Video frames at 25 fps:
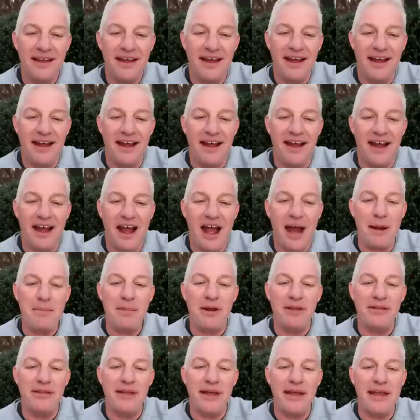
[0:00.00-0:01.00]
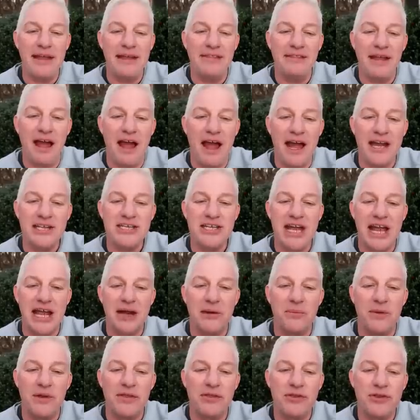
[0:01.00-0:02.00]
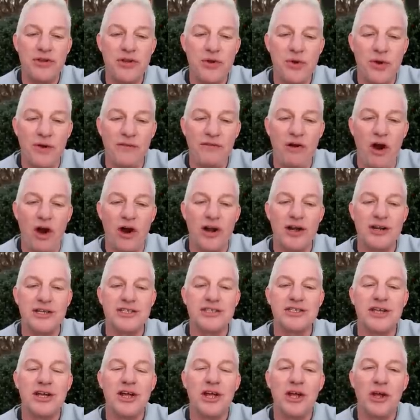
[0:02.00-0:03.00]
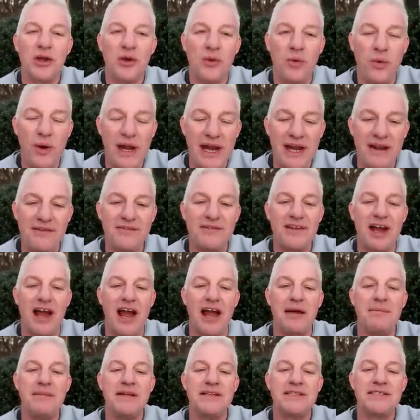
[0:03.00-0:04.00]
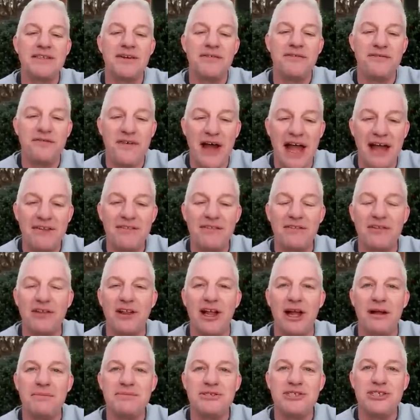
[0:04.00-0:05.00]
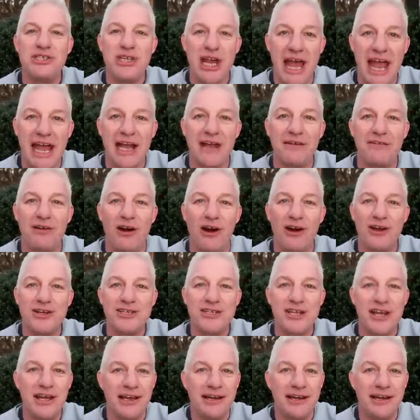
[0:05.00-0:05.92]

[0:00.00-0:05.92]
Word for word: Uh, I'm on the in the hijack with two of hearts, queen of diamonds, five of clubs, jack of hearts.